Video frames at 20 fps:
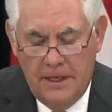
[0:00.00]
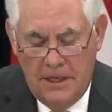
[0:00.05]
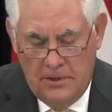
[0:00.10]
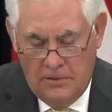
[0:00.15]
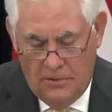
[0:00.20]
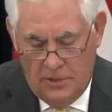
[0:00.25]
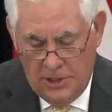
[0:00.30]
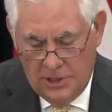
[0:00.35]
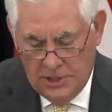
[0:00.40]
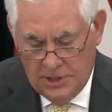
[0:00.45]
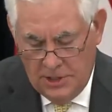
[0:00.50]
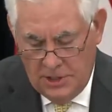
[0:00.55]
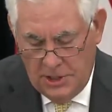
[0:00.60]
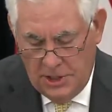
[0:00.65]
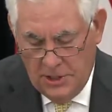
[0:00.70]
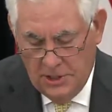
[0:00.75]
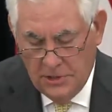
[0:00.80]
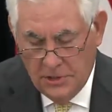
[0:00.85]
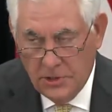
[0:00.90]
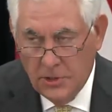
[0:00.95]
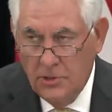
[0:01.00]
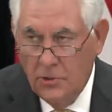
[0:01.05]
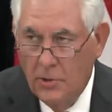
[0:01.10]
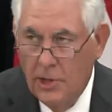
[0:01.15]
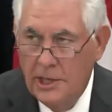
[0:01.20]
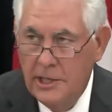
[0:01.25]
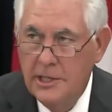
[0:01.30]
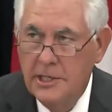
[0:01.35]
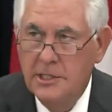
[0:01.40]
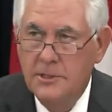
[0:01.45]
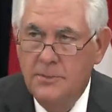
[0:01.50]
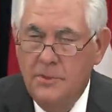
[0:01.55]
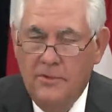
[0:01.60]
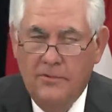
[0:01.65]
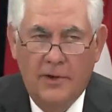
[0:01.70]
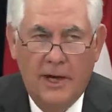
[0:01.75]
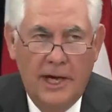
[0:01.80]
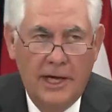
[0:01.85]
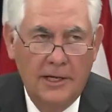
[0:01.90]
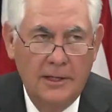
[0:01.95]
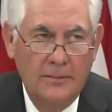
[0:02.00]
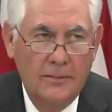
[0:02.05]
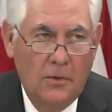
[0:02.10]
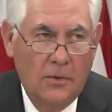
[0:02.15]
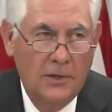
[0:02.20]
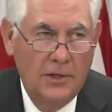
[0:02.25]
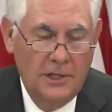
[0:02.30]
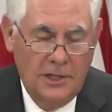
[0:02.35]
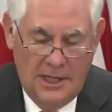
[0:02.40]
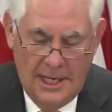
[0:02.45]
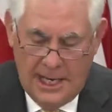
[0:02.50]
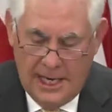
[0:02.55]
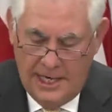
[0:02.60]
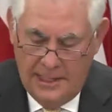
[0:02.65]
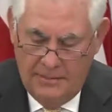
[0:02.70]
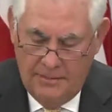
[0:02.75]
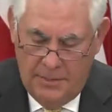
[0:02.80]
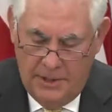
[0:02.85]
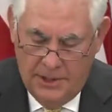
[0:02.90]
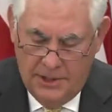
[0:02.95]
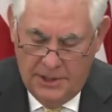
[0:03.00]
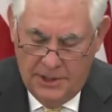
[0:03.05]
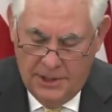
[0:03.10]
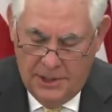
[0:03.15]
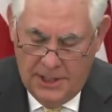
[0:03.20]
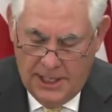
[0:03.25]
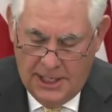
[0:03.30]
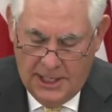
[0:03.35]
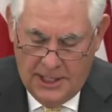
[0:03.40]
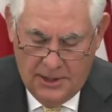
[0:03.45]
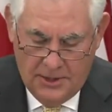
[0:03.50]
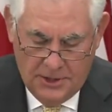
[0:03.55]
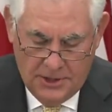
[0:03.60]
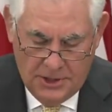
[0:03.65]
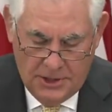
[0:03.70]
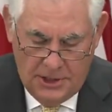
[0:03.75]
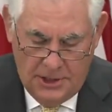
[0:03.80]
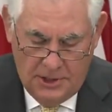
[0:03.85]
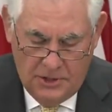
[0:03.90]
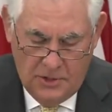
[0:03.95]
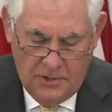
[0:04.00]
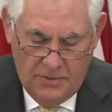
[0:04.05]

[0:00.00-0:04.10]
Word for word: In recent years, Kuwait has provided more than $9 billion in